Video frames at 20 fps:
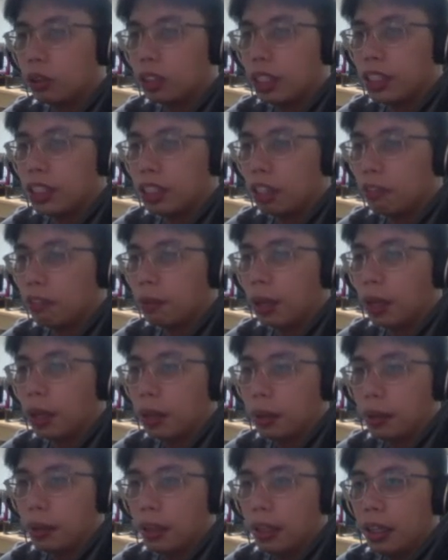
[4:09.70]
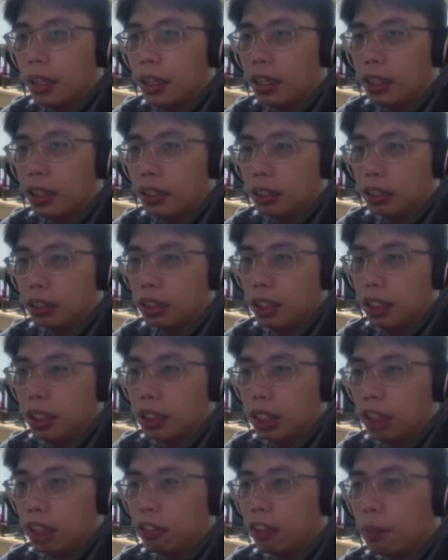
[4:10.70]
Java. So this is
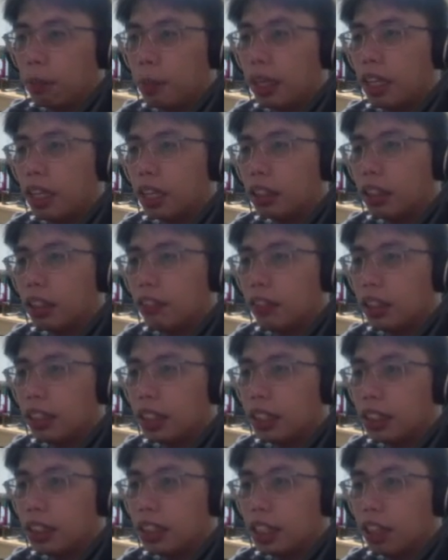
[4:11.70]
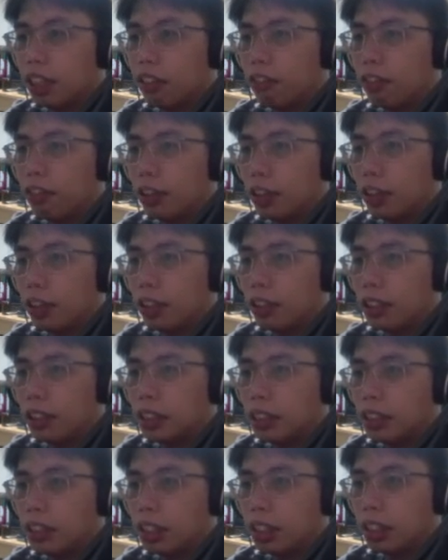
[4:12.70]
our main activity, the Java. This
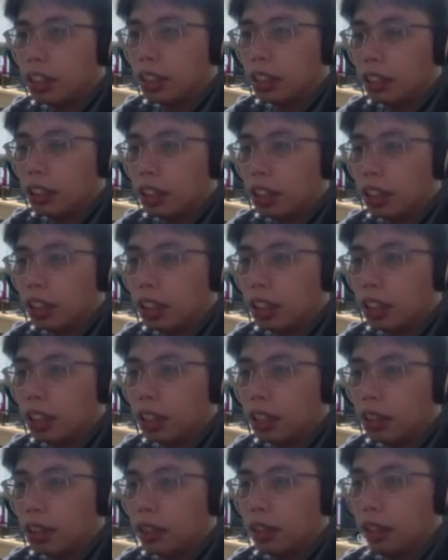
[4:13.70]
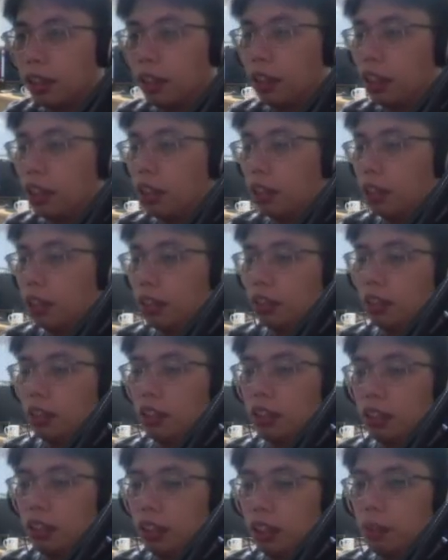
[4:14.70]
is the
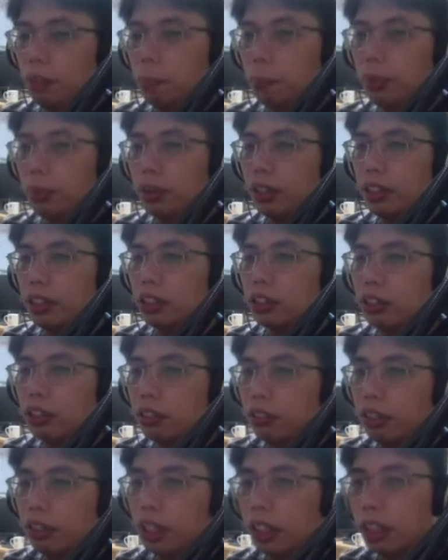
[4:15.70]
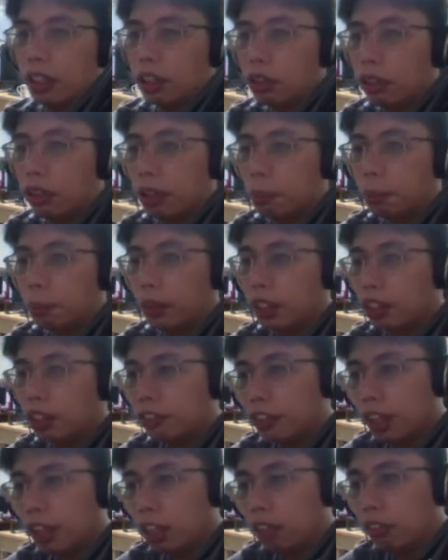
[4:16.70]
import. So we need to import the
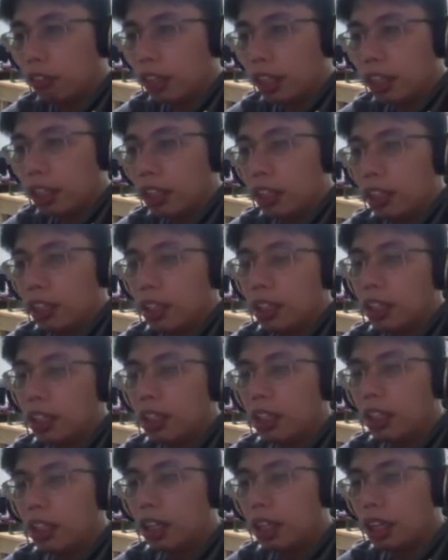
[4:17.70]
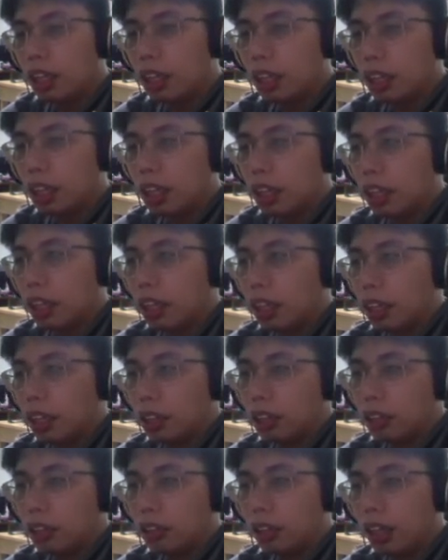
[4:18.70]
following to
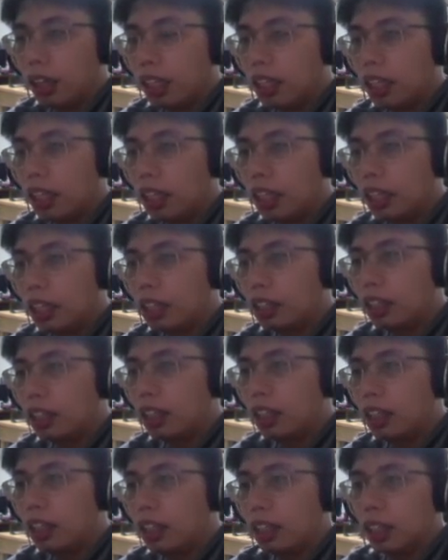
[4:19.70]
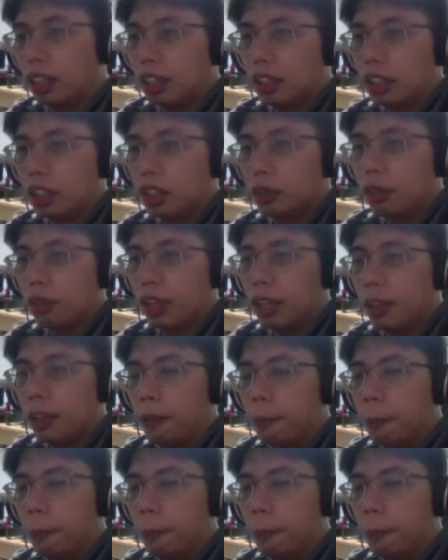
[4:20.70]
ready this one